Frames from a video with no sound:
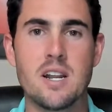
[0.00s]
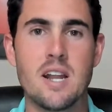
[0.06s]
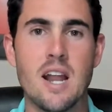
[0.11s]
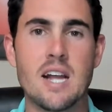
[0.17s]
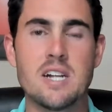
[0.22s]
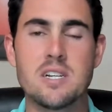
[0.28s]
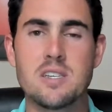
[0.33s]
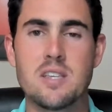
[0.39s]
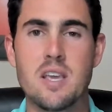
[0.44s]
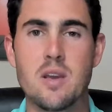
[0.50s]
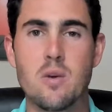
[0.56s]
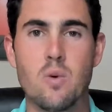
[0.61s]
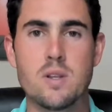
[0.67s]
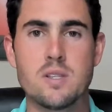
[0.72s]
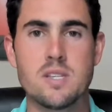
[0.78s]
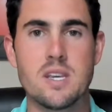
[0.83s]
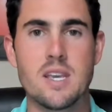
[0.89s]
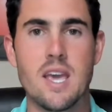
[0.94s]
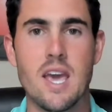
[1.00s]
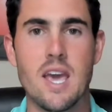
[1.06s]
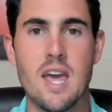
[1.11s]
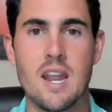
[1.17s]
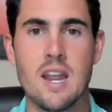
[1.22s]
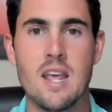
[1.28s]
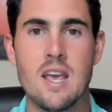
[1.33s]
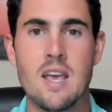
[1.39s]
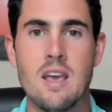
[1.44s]
And I just think, once
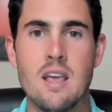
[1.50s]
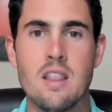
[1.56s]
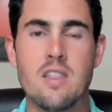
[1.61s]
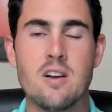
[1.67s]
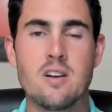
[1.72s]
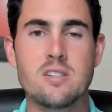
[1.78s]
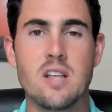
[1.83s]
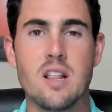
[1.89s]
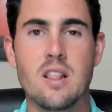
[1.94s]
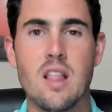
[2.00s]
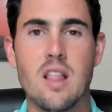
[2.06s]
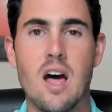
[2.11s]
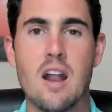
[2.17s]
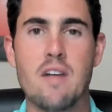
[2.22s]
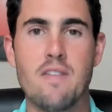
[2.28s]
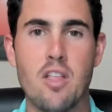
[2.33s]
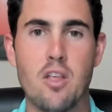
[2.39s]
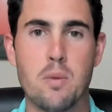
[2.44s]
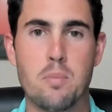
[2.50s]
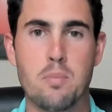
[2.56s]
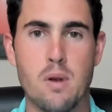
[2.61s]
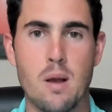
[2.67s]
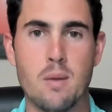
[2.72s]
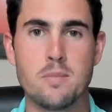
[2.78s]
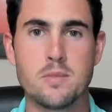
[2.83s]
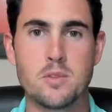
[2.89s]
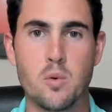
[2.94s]
again, there's a lot of other
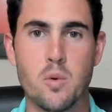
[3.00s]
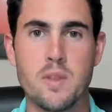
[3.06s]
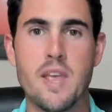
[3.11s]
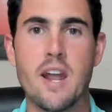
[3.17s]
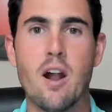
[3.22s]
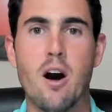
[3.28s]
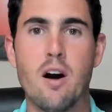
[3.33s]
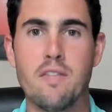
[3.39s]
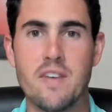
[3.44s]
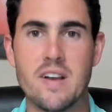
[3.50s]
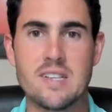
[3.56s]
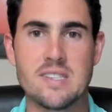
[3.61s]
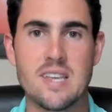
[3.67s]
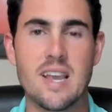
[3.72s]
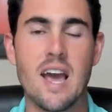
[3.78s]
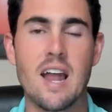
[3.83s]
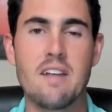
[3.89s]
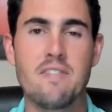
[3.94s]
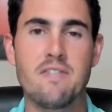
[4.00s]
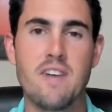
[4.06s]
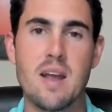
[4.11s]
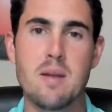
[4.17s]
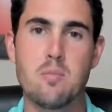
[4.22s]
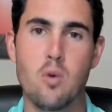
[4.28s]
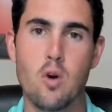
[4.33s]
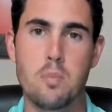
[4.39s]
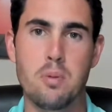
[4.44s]
problems with that offense. They got to
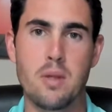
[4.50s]
find more